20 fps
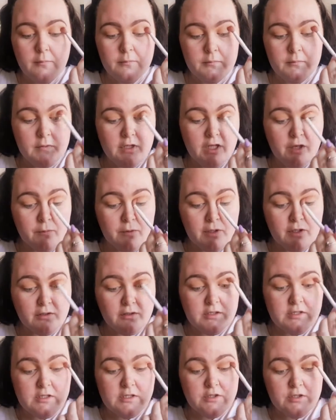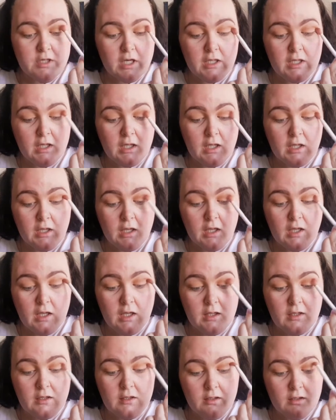Yeah, we got to the training
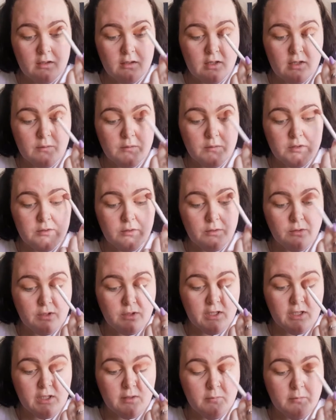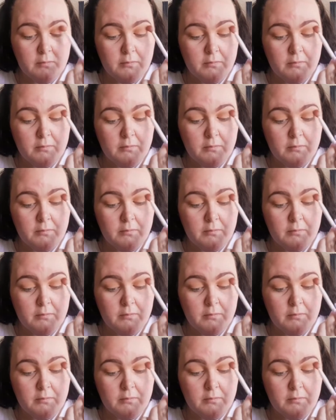and they were talking